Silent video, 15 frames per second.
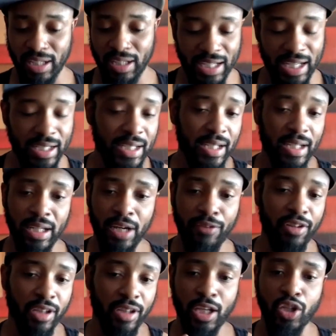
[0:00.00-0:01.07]
any and
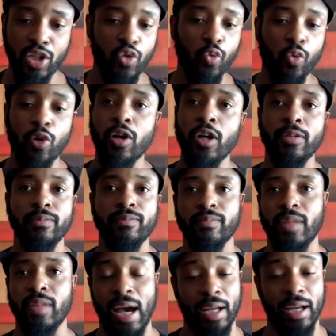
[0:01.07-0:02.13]
everything you want
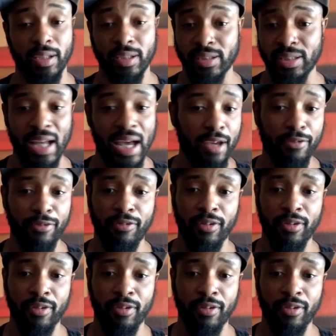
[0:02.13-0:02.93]
out of life,